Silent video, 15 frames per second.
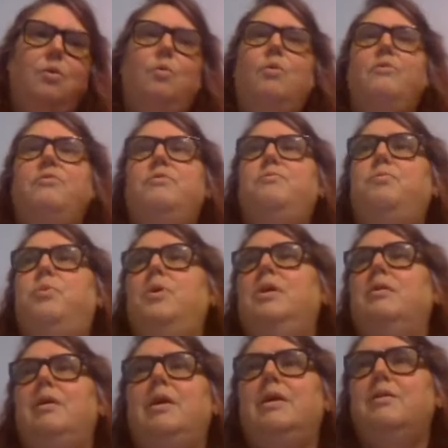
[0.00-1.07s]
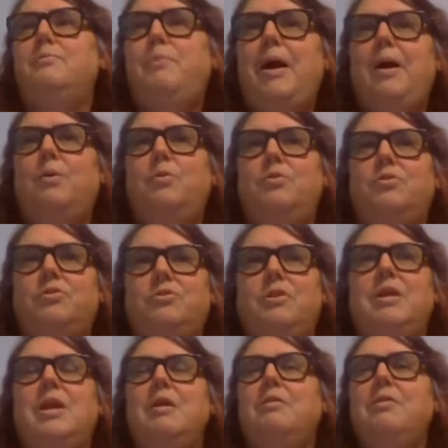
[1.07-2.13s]
Or if you've put it like in a pouch,
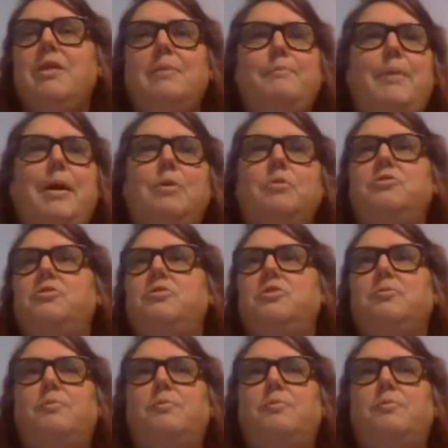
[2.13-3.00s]
then carry that pouch in your